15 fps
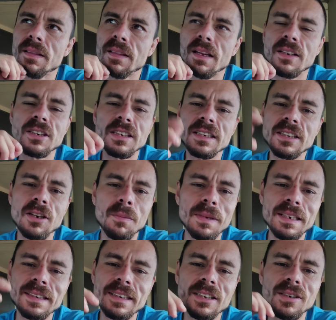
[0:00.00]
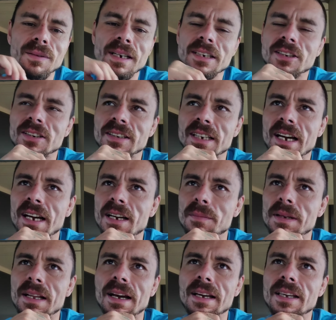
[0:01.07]
there's just so many situations that i could
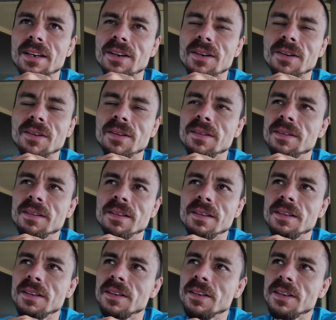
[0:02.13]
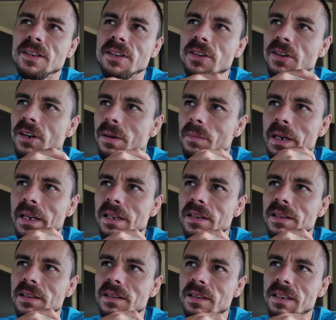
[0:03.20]
be like yo you know what I
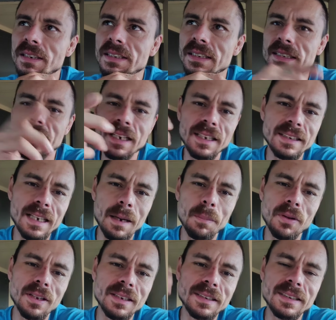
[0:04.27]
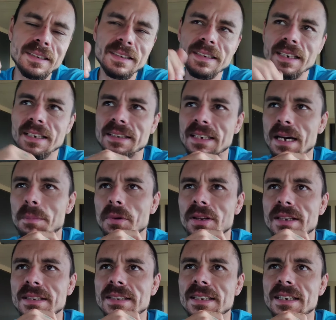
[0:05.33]
mean? This is an example, this is an example,
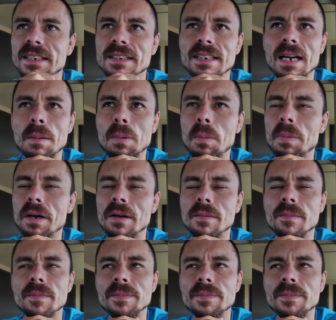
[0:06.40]
this is an example, but